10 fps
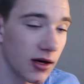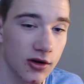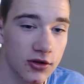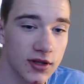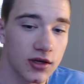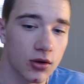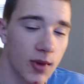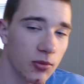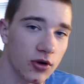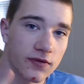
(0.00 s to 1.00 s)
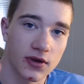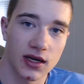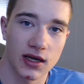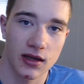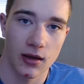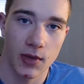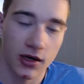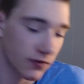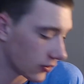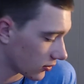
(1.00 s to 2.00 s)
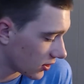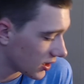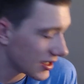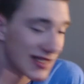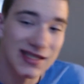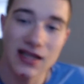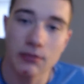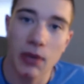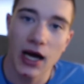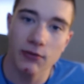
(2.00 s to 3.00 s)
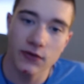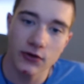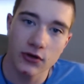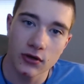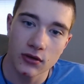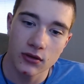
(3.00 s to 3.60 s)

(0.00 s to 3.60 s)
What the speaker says: a good thing to remember if you're getting a microphone is get a pop filter.